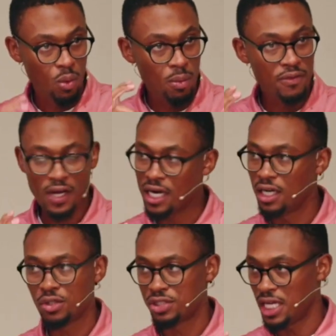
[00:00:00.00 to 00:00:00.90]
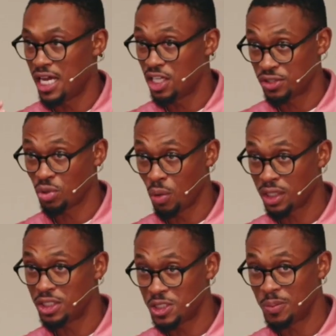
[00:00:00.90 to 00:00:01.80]
Now, what we've got to understand,
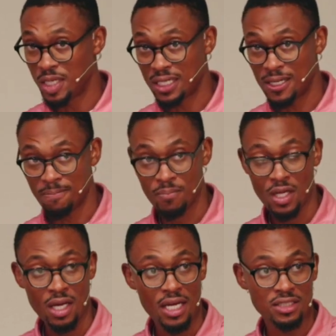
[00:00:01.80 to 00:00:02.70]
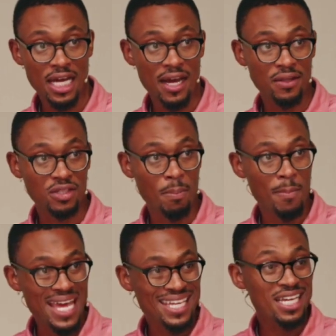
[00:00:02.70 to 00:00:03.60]
historically speaking, is that
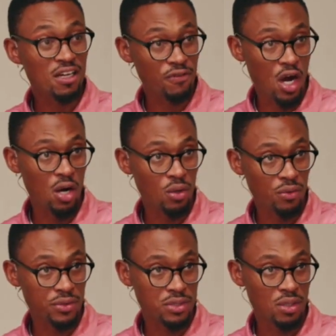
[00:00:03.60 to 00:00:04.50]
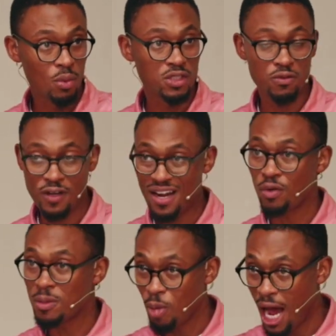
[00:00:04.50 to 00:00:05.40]
the making of oaths was
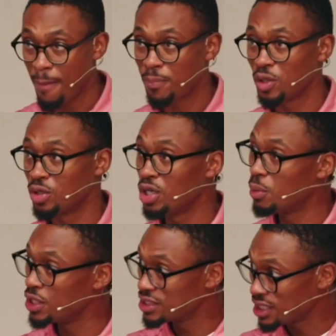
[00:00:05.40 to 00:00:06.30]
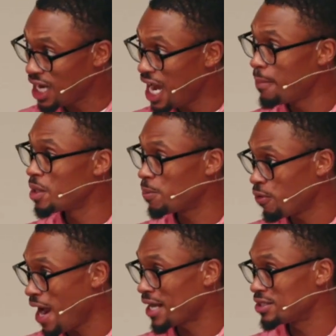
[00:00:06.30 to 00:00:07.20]
very popular and was a
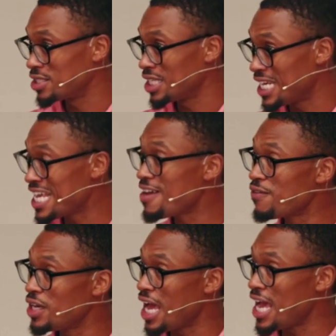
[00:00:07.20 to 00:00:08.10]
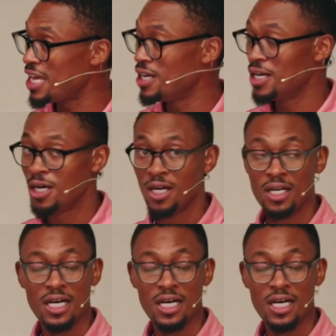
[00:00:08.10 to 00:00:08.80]
common practice and even a